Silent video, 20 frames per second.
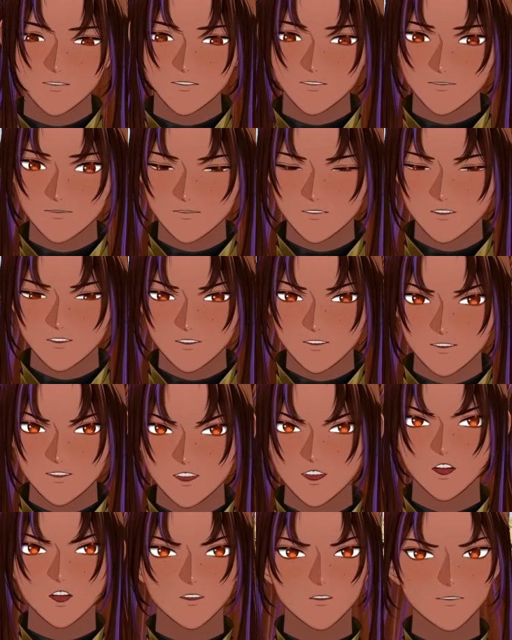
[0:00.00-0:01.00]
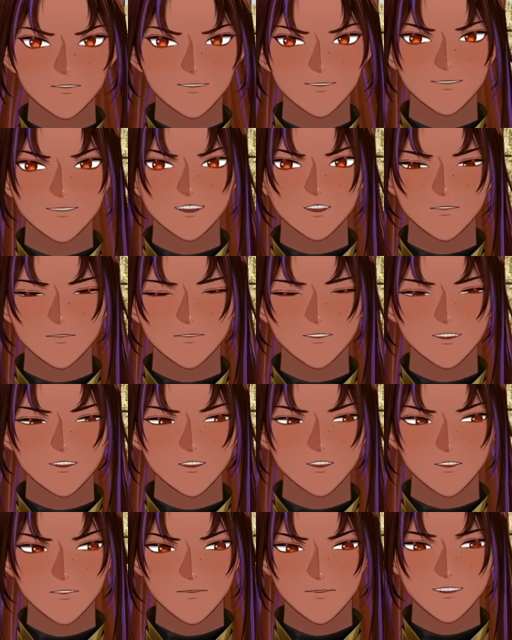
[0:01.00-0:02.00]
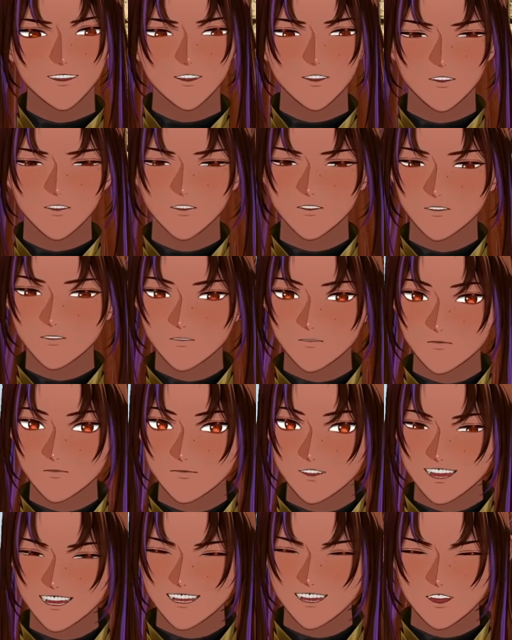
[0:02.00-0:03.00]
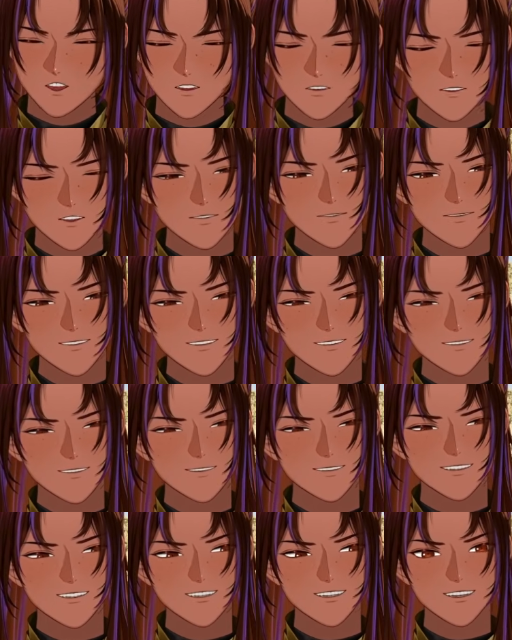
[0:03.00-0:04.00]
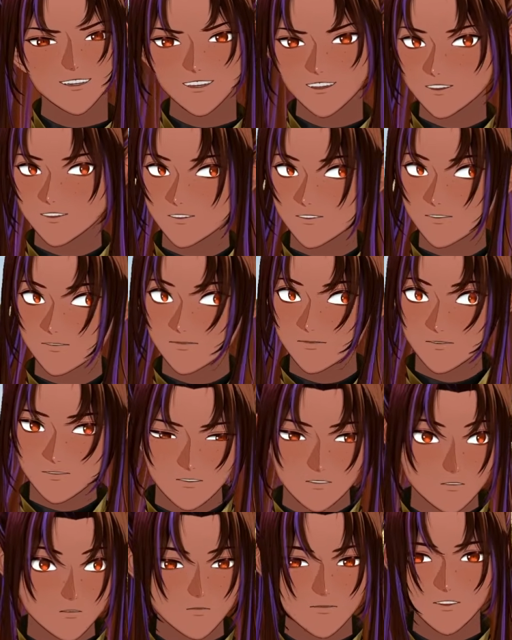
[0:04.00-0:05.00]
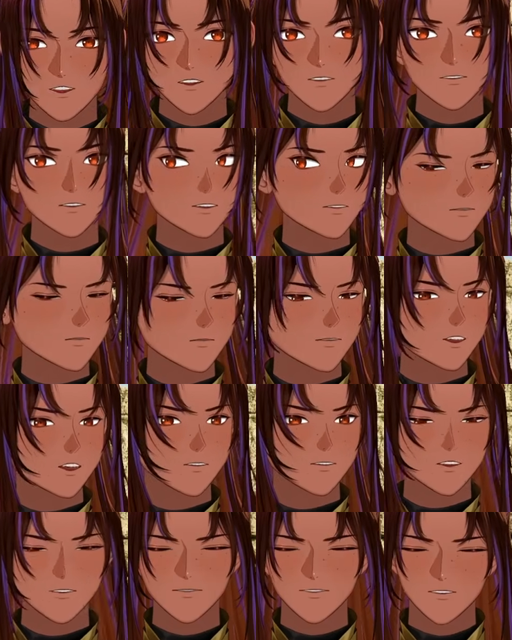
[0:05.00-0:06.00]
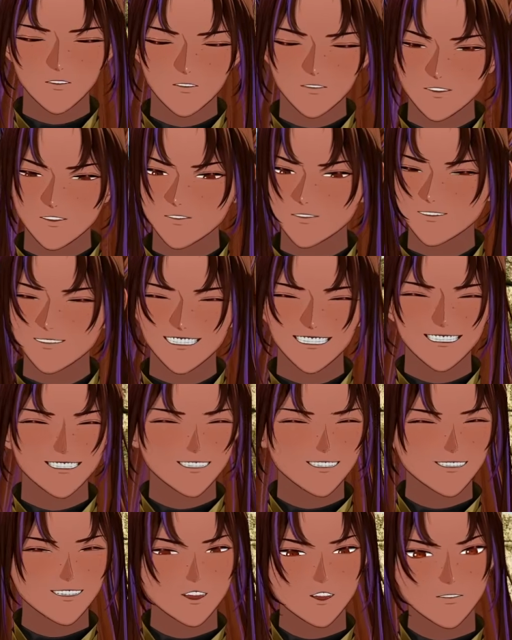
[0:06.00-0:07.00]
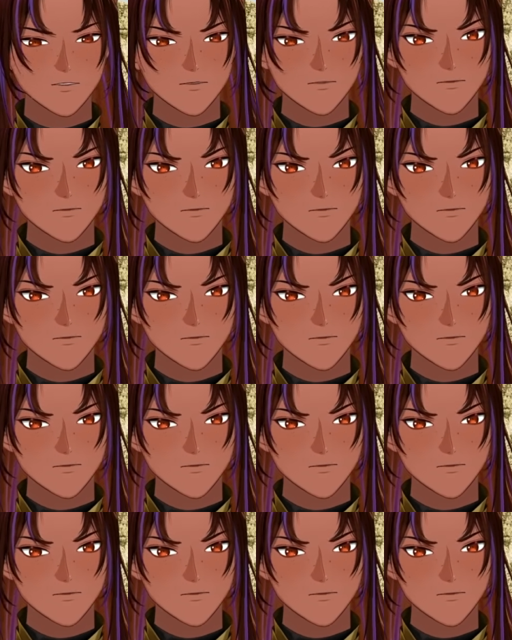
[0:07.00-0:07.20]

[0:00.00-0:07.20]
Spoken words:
4, once they pick up striking weapons, you get rid of Runic Weapon, you never take it again.